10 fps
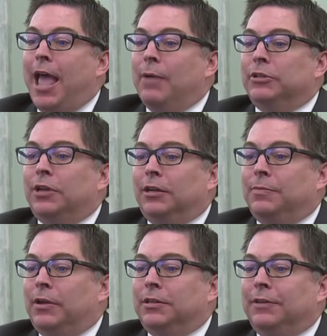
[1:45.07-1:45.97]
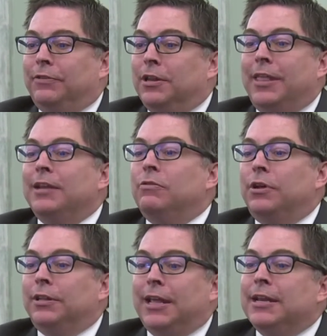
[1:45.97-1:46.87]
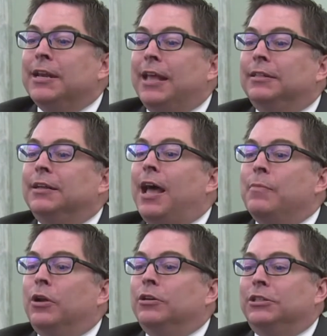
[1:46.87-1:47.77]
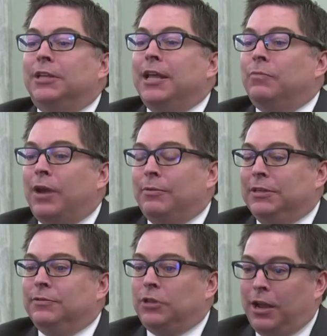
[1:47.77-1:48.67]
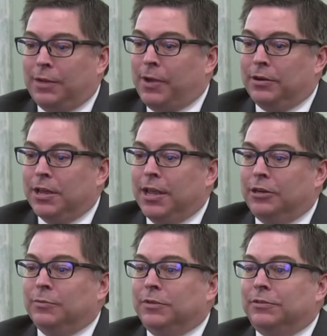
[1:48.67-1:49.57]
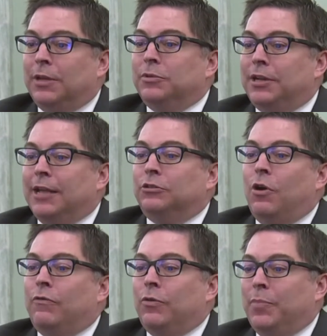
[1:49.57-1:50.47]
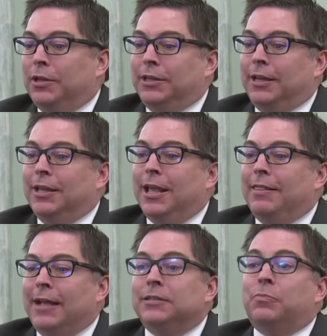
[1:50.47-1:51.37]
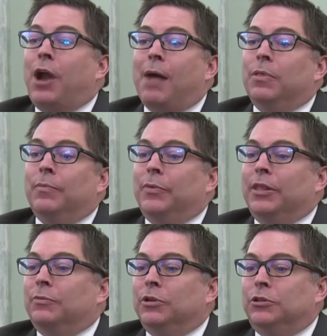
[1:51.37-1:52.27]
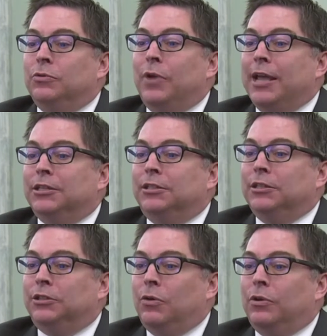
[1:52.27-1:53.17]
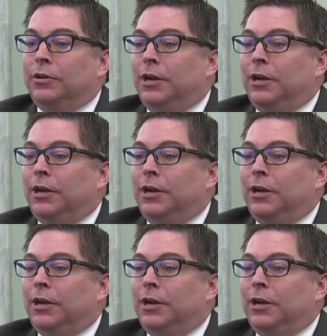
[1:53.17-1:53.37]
and we talked about the different. They didn't at the time understand what I was even talking about in terms of subsidized overbuilding. That's a problem when two agencies don't